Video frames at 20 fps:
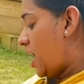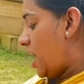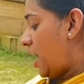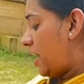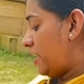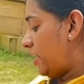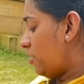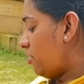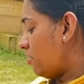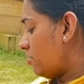
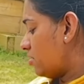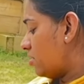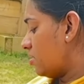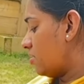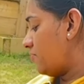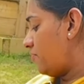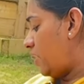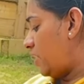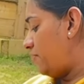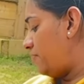and I got the
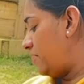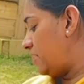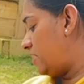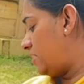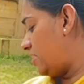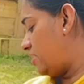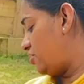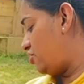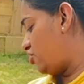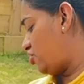one with
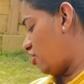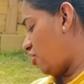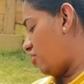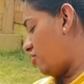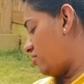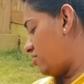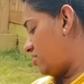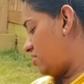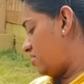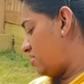the
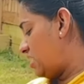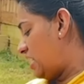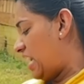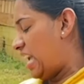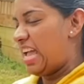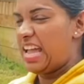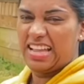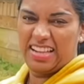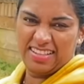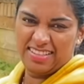John
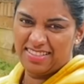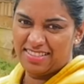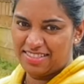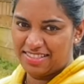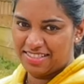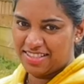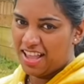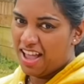ends.